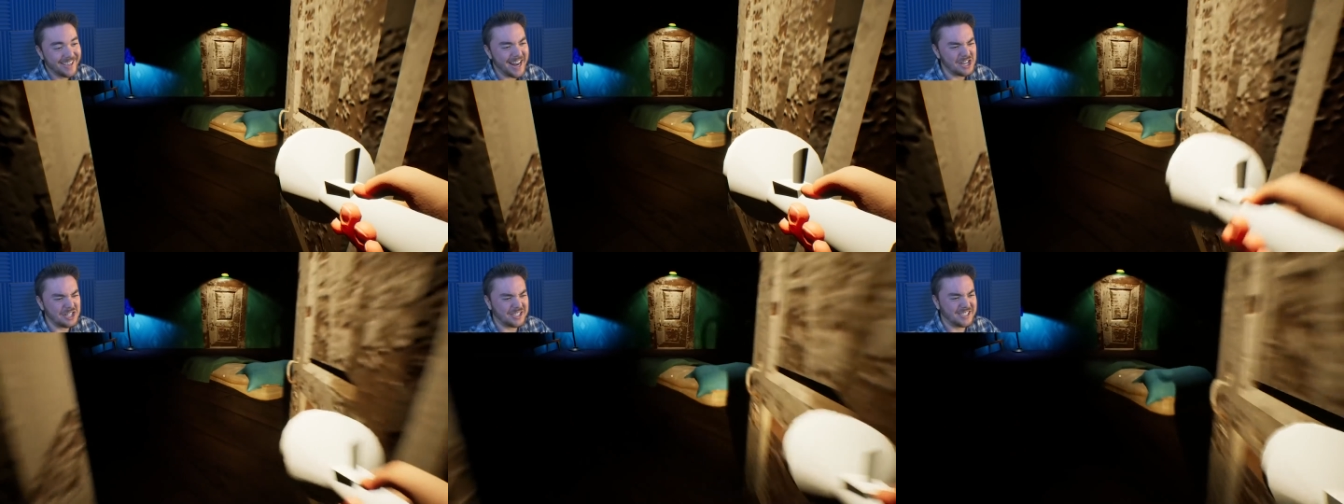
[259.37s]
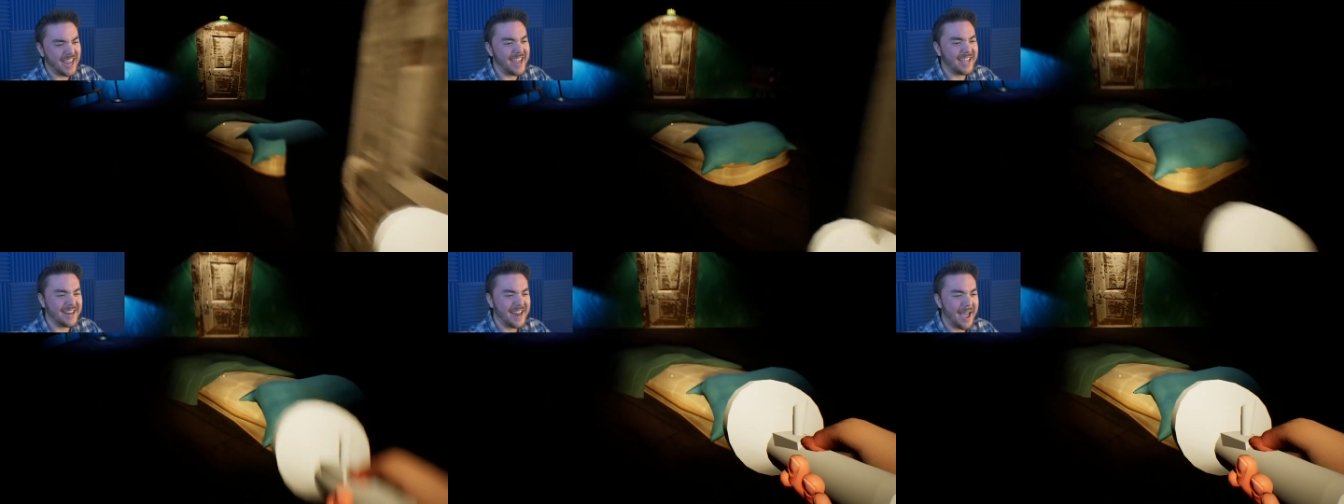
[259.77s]
I just
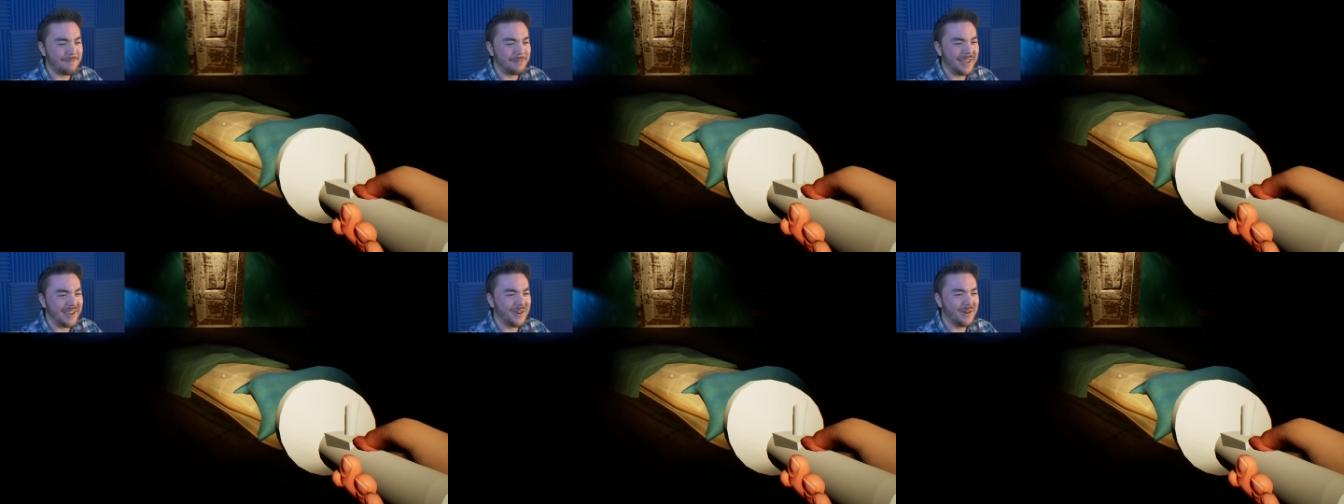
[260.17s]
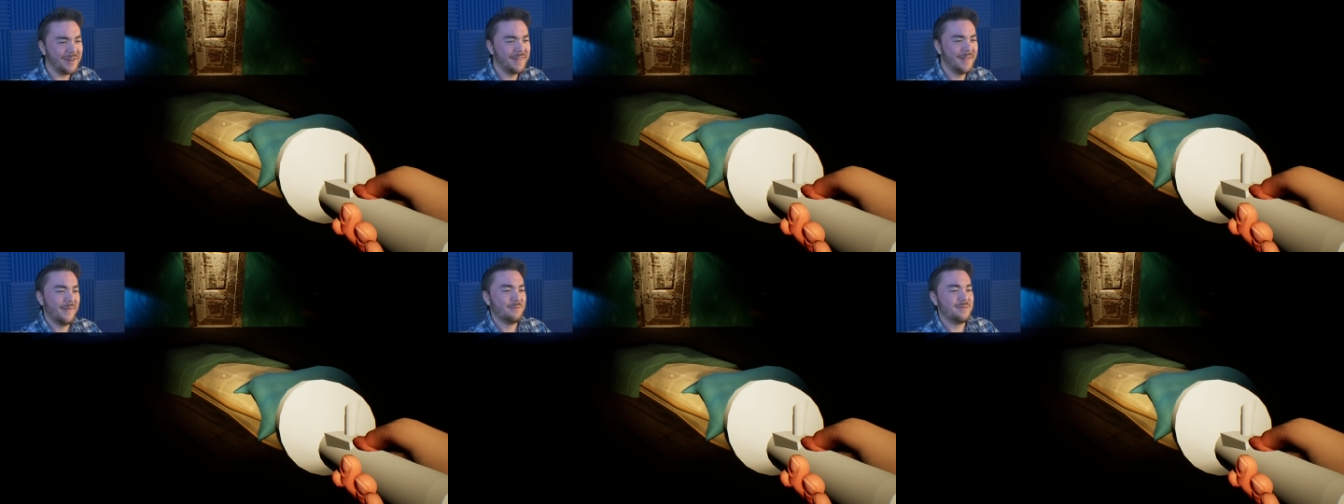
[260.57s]
take a nap here?
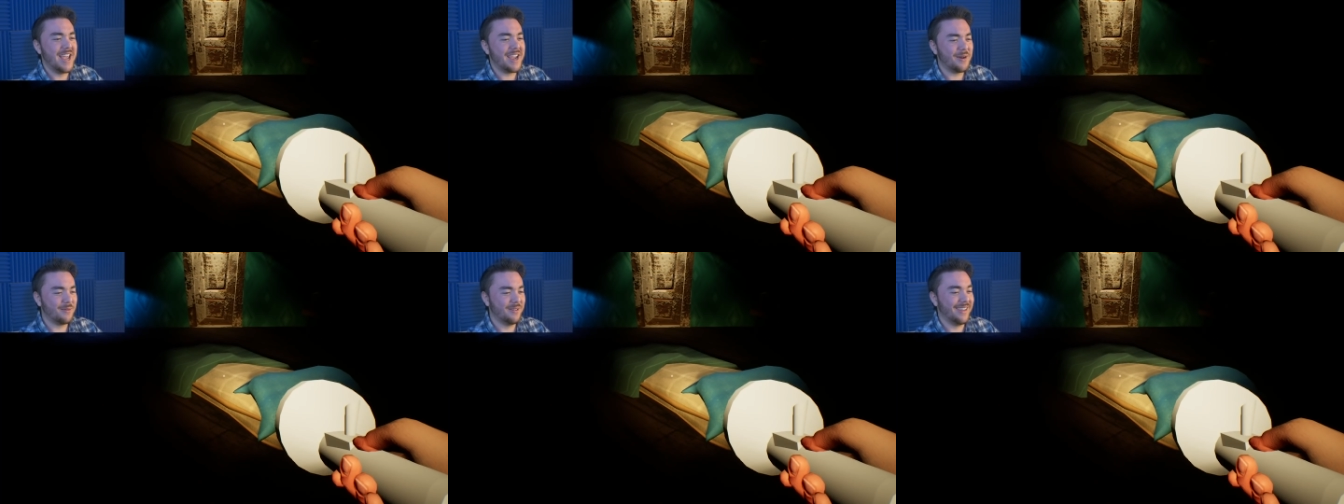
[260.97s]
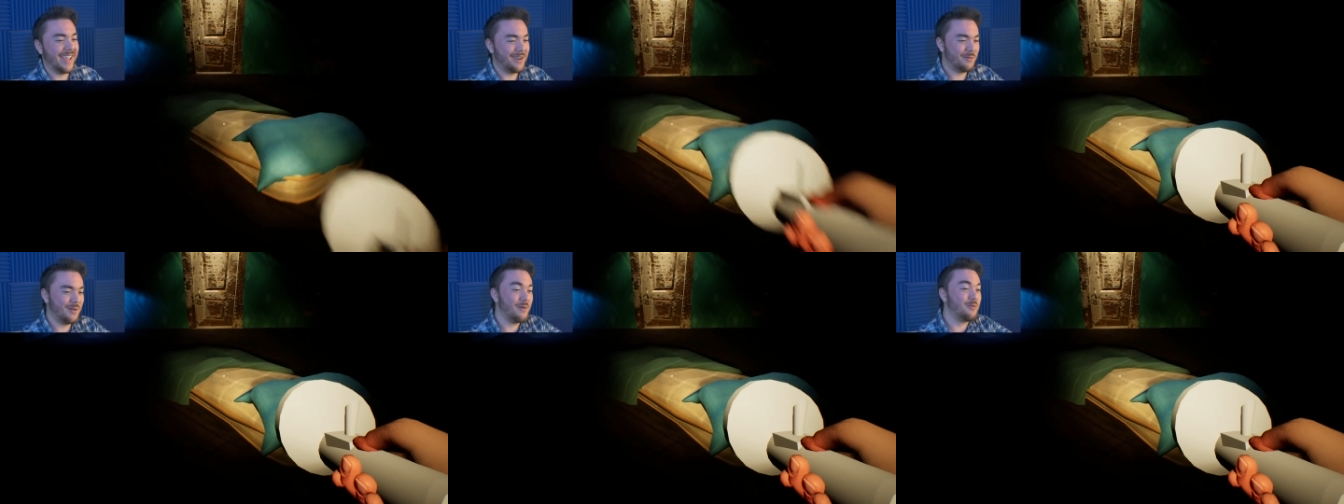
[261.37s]
Take a like a, a